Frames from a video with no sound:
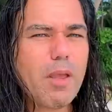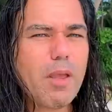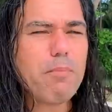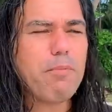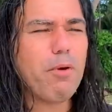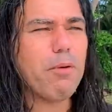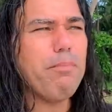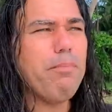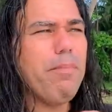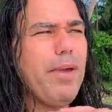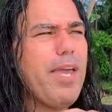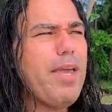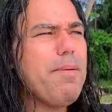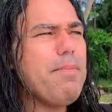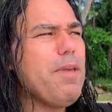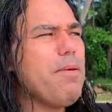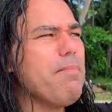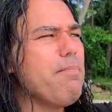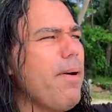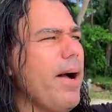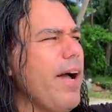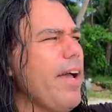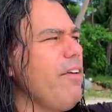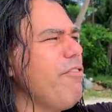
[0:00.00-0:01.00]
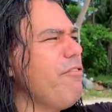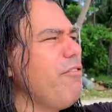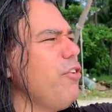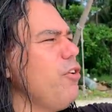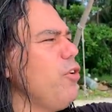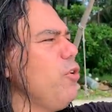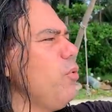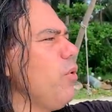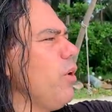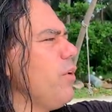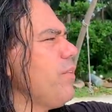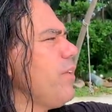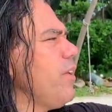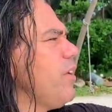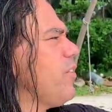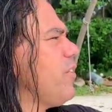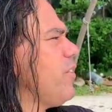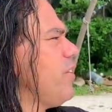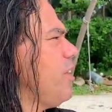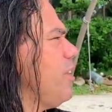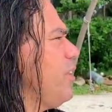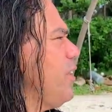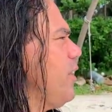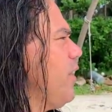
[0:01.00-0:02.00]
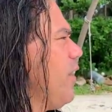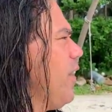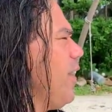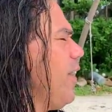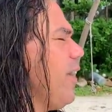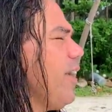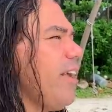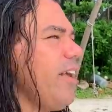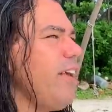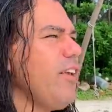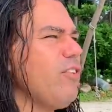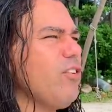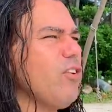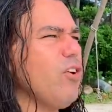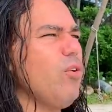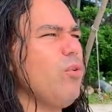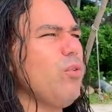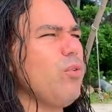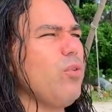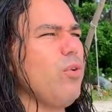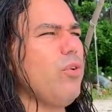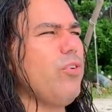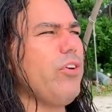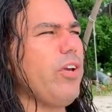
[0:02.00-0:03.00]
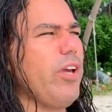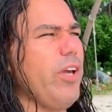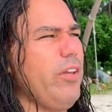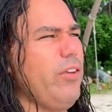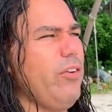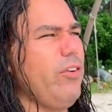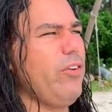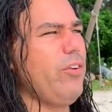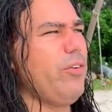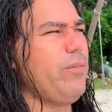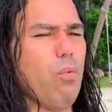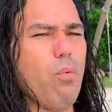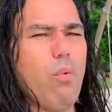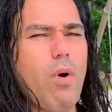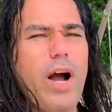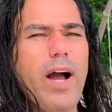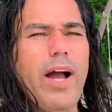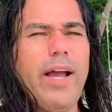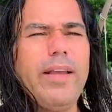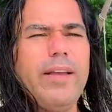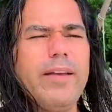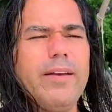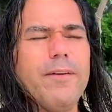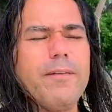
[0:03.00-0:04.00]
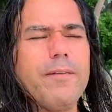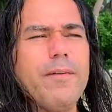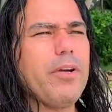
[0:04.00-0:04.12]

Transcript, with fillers: But maybe my view on this sea is going to change. Why?